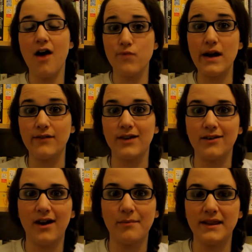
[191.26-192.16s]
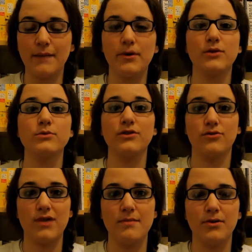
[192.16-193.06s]
I really, really recommend that book. It was a
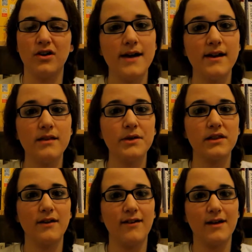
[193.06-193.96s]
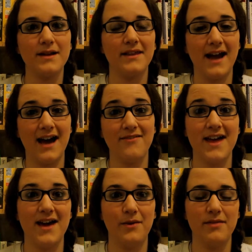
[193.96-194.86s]
great book. Another book that I recommend that I have
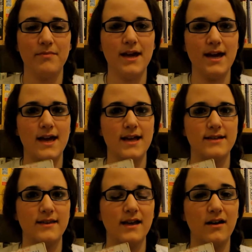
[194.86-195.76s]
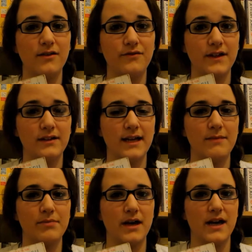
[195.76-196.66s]
here with me is The Art of
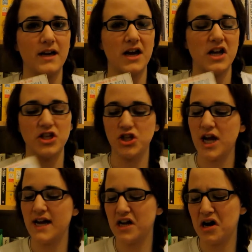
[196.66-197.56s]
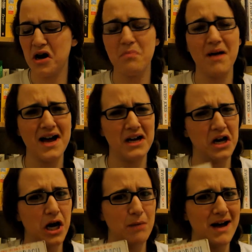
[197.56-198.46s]
Fielding by Chad Harbach.
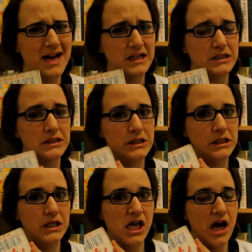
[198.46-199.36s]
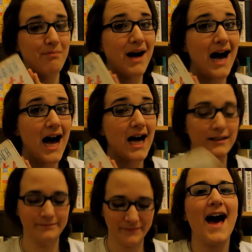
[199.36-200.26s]
Harbach.
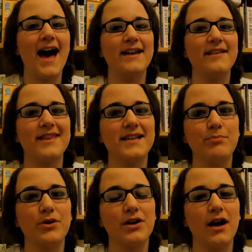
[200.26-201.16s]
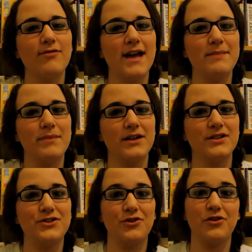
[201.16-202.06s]
Harbach. And this book I read
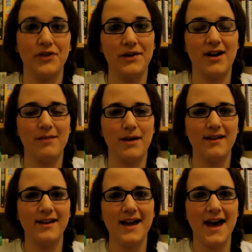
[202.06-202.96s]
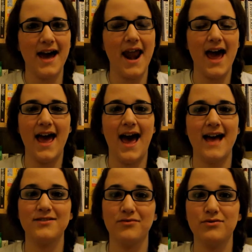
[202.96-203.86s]
because John Green recommended it and
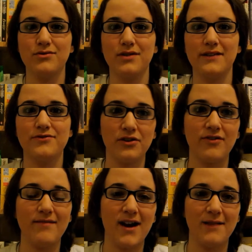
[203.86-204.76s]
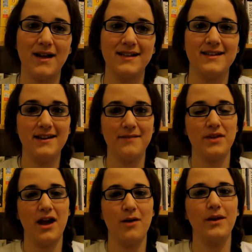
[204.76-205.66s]
as a rule, if John Green recommends it,
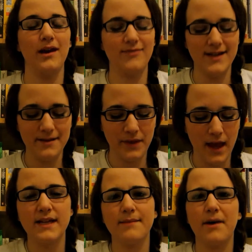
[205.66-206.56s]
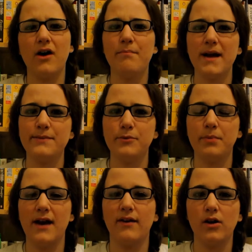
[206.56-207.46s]
I will love it. It's about a baseball
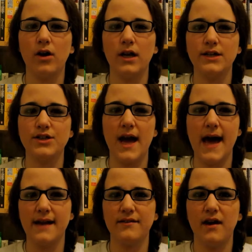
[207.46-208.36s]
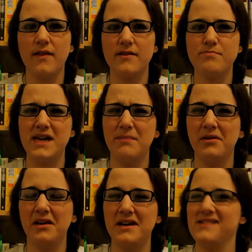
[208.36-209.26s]
player in college and other
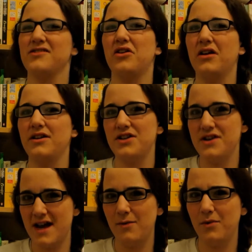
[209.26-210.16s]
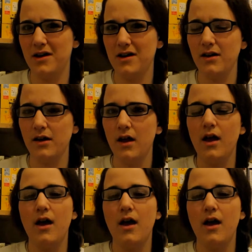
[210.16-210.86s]
people in his college network.